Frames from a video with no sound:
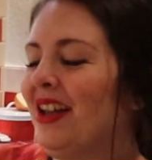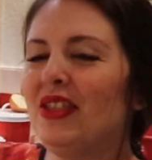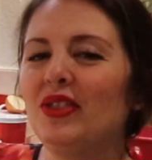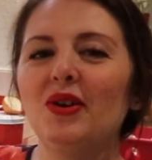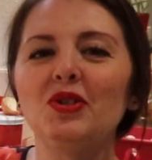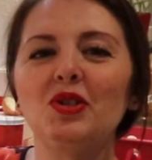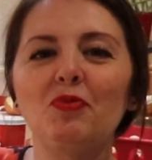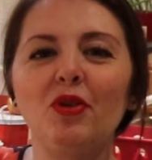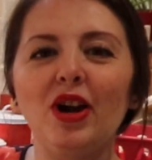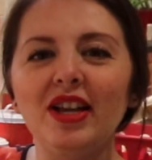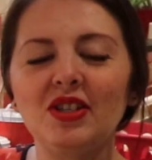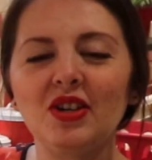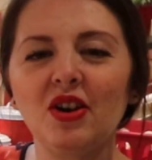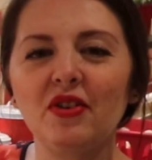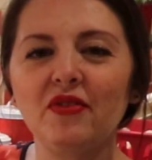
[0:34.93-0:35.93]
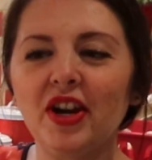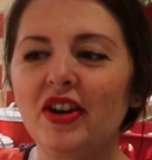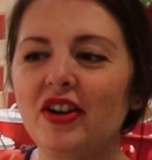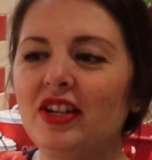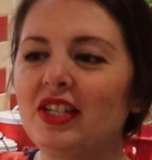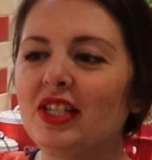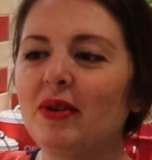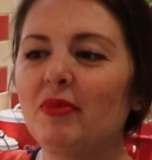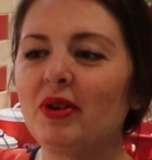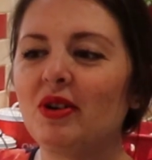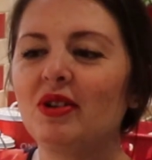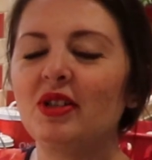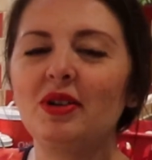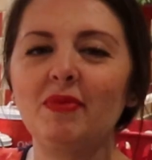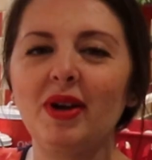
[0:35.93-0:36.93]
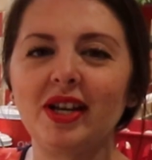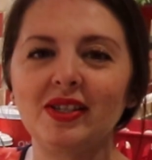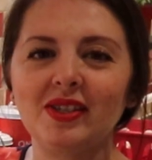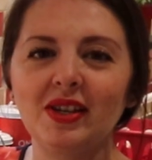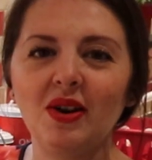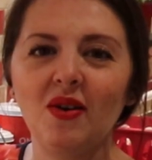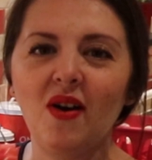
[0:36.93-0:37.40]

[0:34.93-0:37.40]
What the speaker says: Those breads are very typical in Mexico.